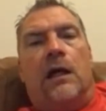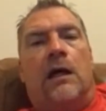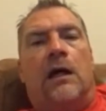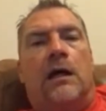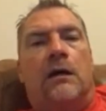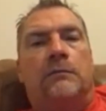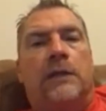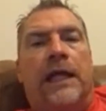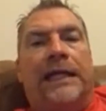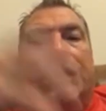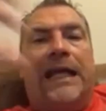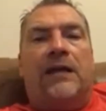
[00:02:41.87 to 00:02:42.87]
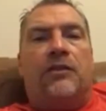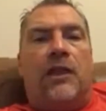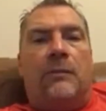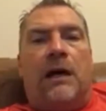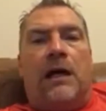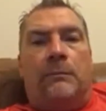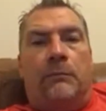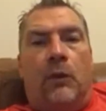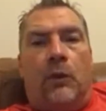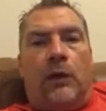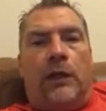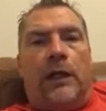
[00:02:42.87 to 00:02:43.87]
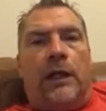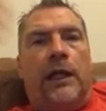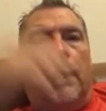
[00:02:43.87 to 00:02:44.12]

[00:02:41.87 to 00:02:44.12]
and get them on board.